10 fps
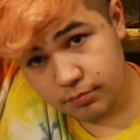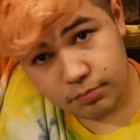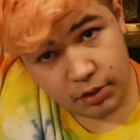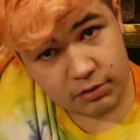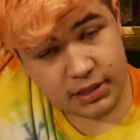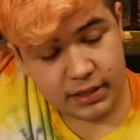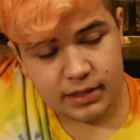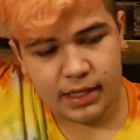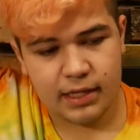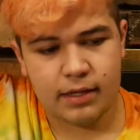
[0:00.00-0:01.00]
protein
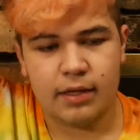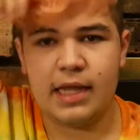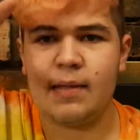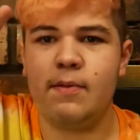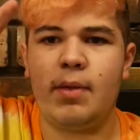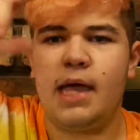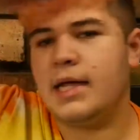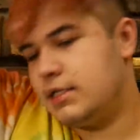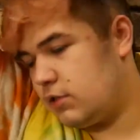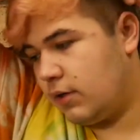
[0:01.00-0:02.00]
thing, it came in
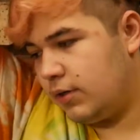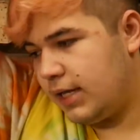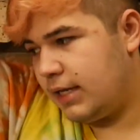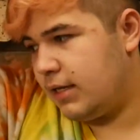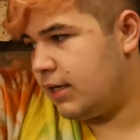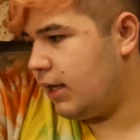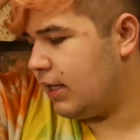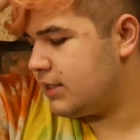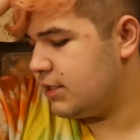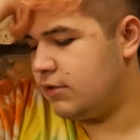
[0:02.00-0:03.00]
packets, so I only
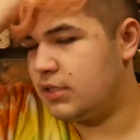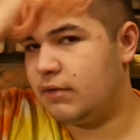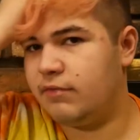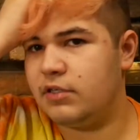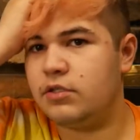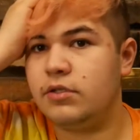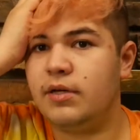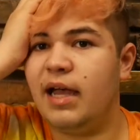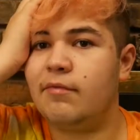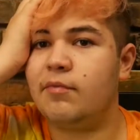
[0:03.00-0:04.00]
got to use it for
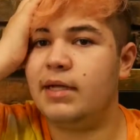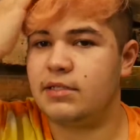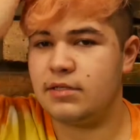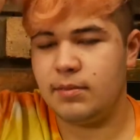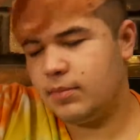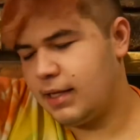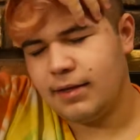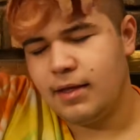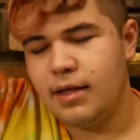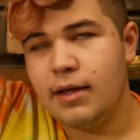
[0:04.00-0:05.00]
2.5 weeks or
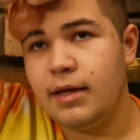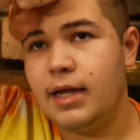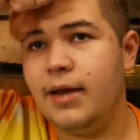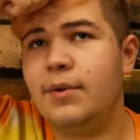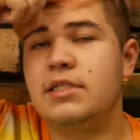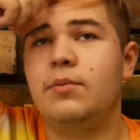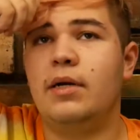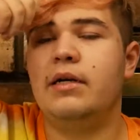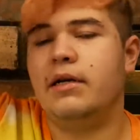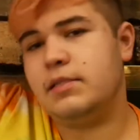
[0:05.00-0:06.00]
something. It worked
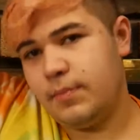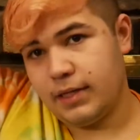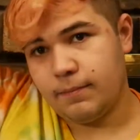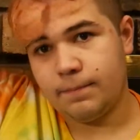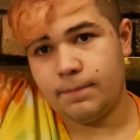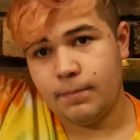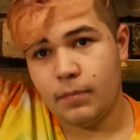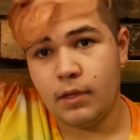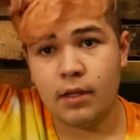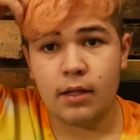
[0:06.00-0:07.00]
wonders, but
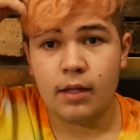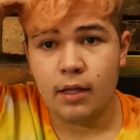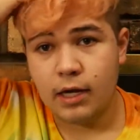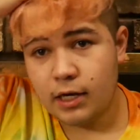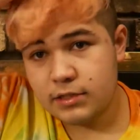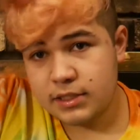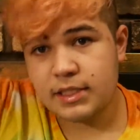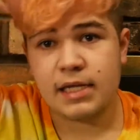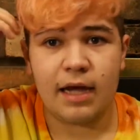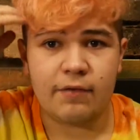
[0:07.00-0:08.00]
I also did
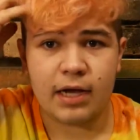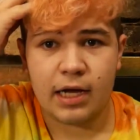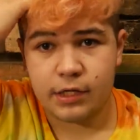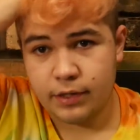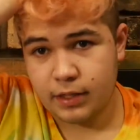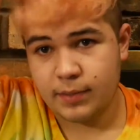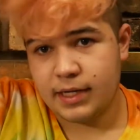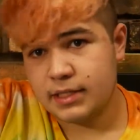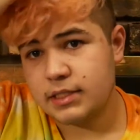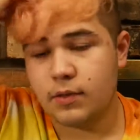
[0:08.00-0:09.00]
the avocado hair
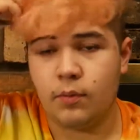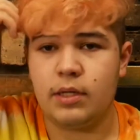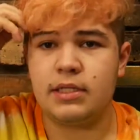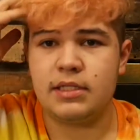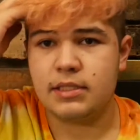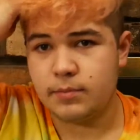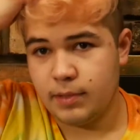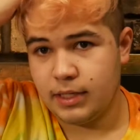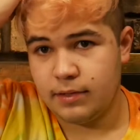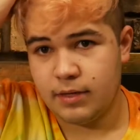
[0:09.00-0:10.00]
mask once,
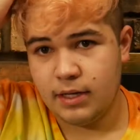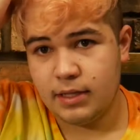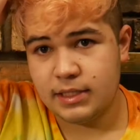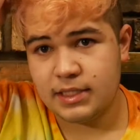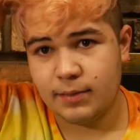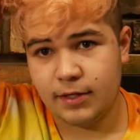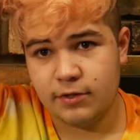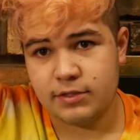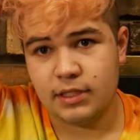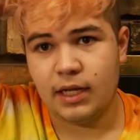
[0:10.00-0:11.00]
but this time I
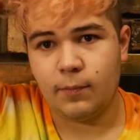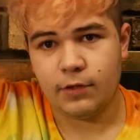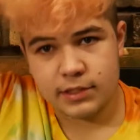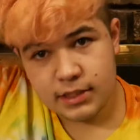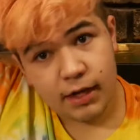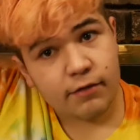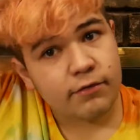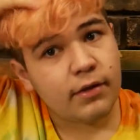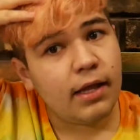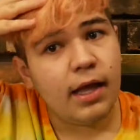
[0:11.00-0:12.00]
used a lot more stuff.
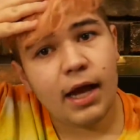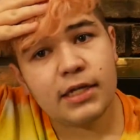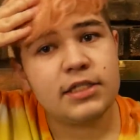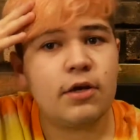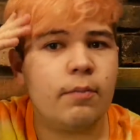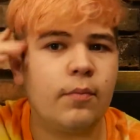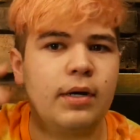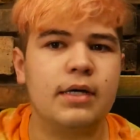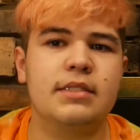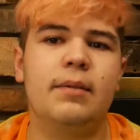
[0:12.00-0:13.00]
I just hope it
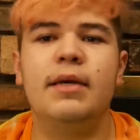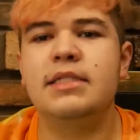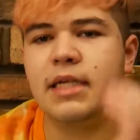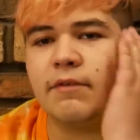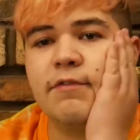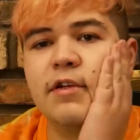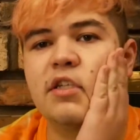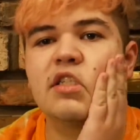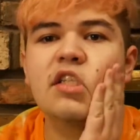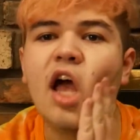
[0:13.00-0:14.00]
works. My skin
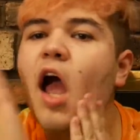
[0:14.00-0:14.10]
feels